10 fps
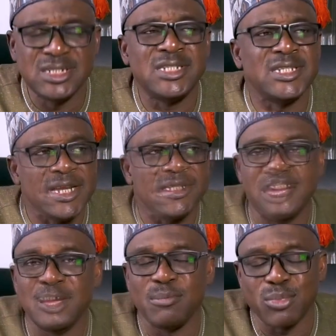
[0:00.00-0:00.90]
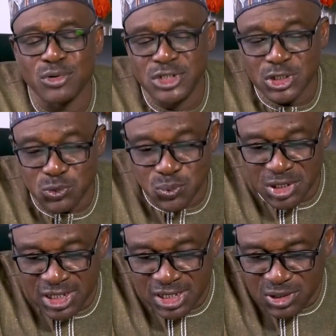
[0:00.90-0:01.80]
10th project
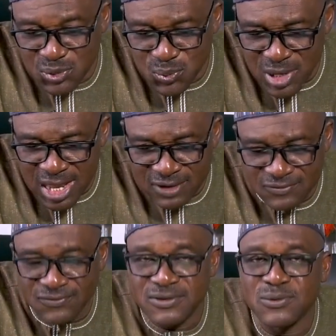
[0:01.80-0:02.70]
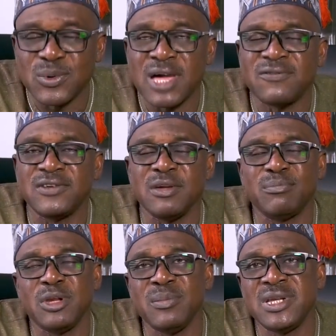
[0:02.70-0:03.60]
we have
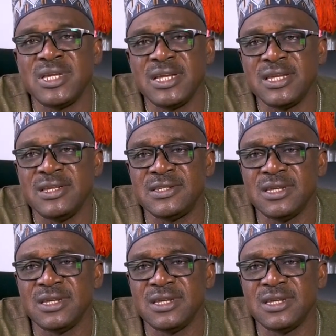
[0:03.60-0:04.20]
implemented is,